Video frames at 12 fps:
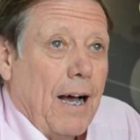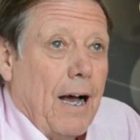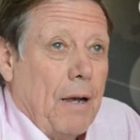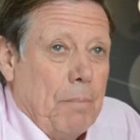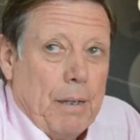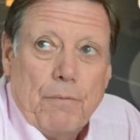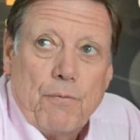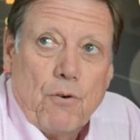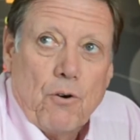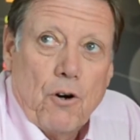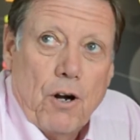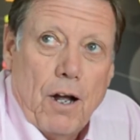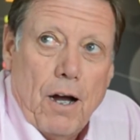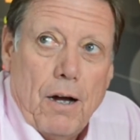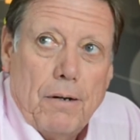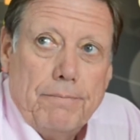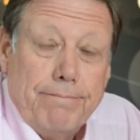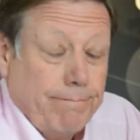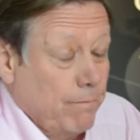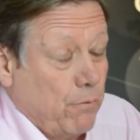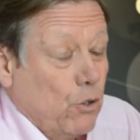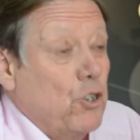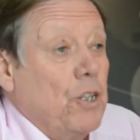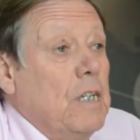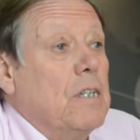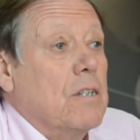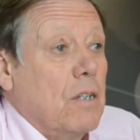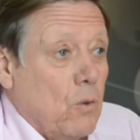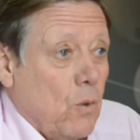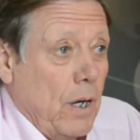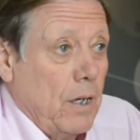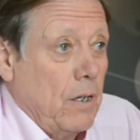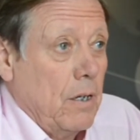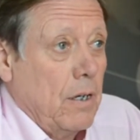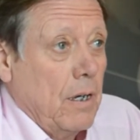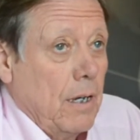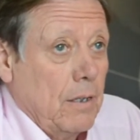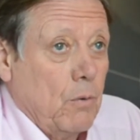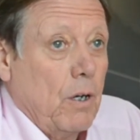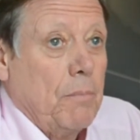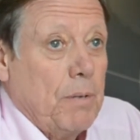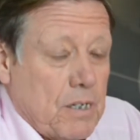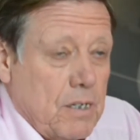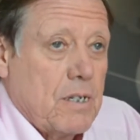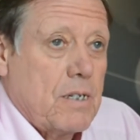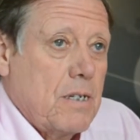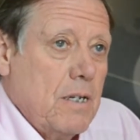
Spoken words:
I've been for 40 years in the wine business